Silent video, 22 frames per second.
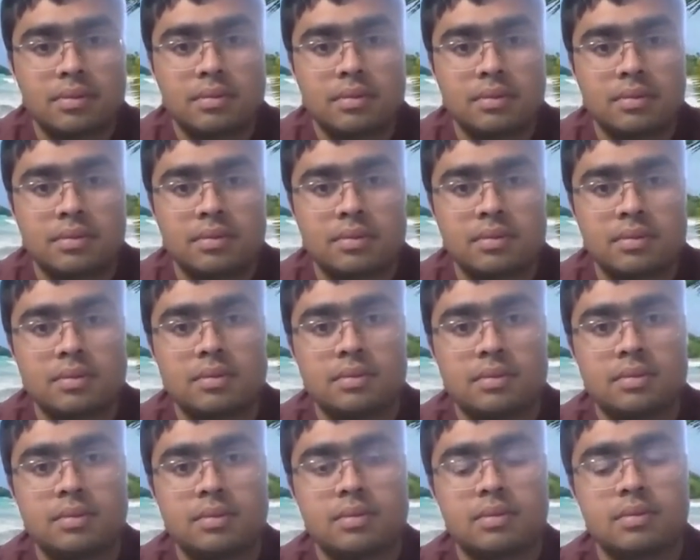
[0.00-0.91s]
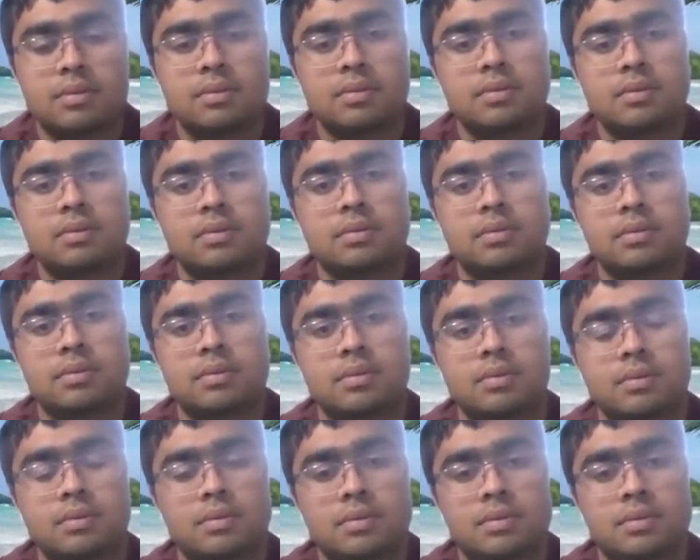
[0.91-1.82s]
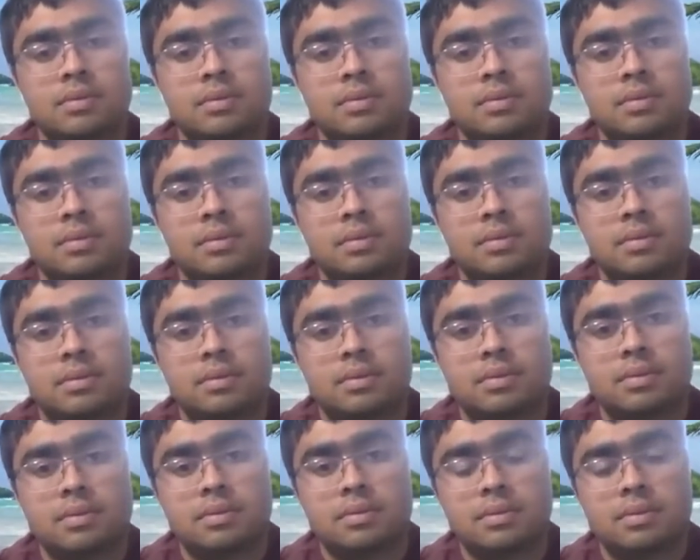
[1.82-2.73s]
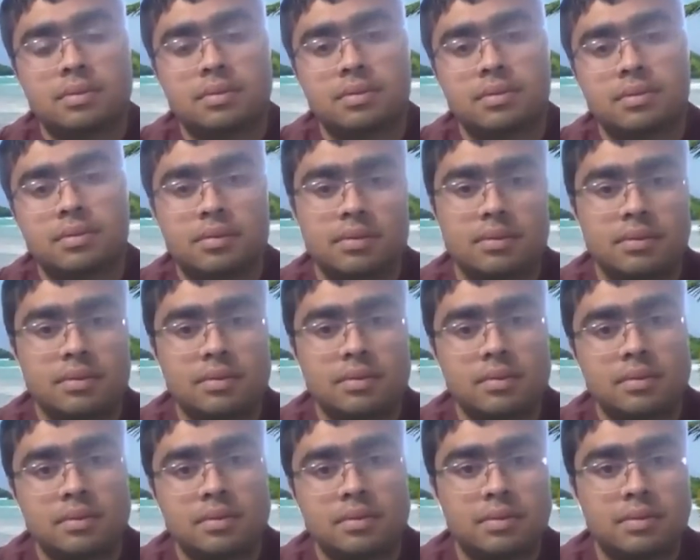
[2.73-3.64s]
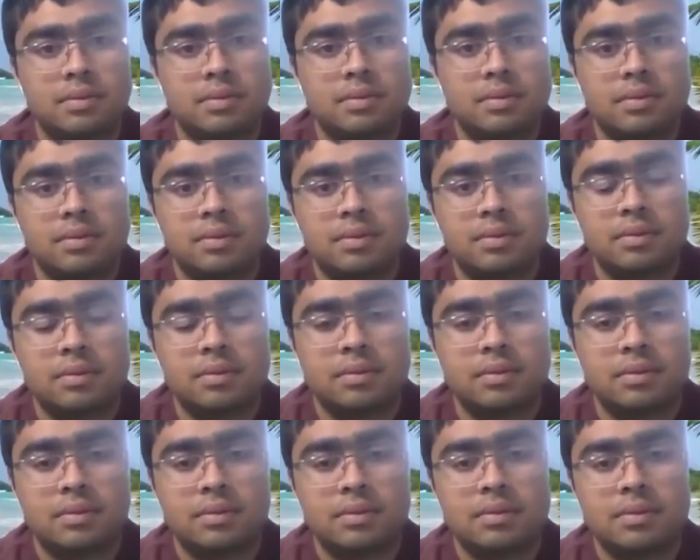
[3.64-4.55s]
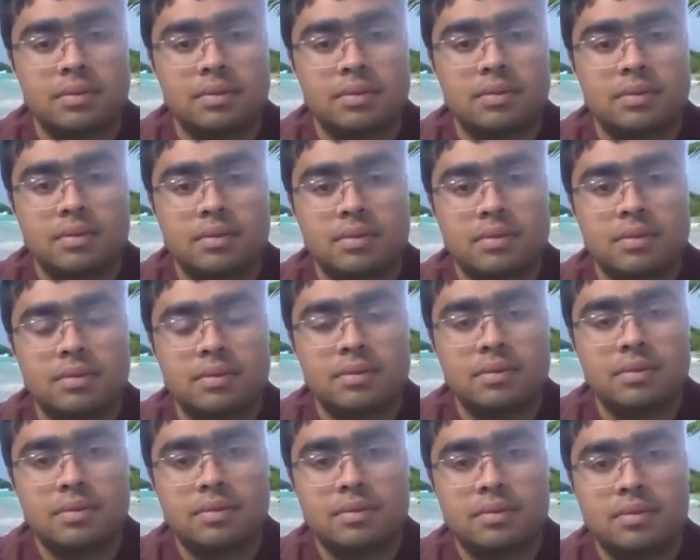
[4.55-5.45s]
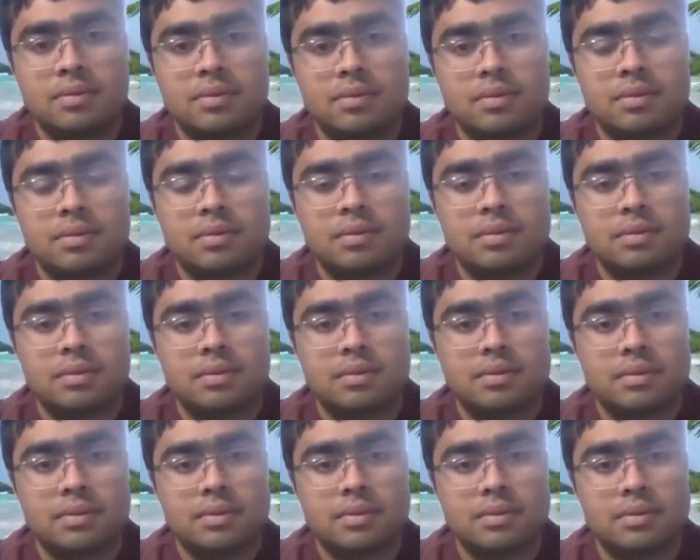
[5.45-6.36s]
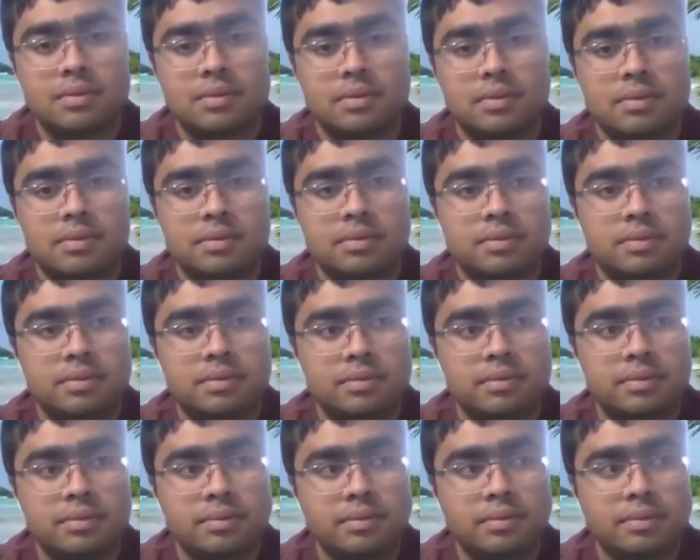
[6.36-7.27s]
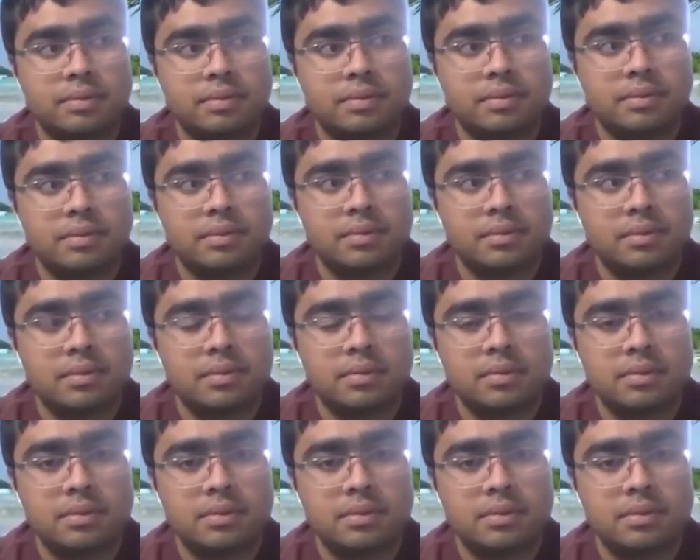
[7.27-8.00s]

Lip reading: (silent)